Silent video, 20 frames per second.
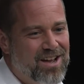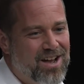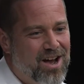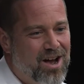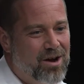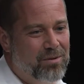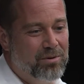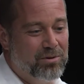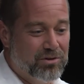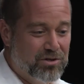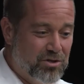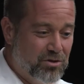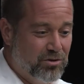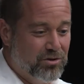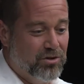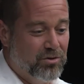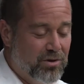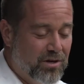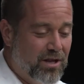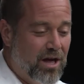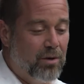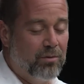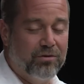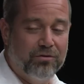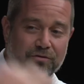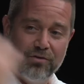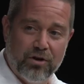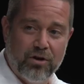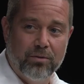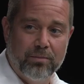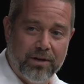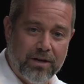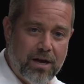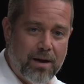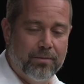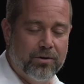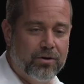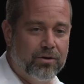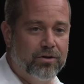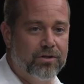We were still doing a lot with film and
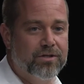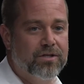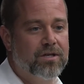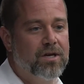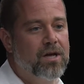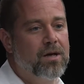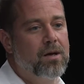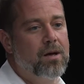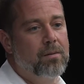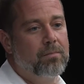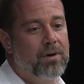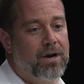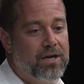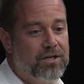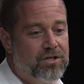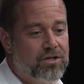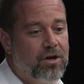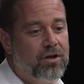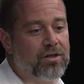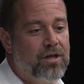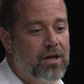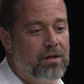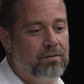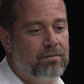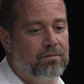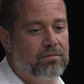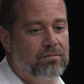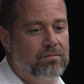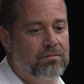chemicals. But I saw that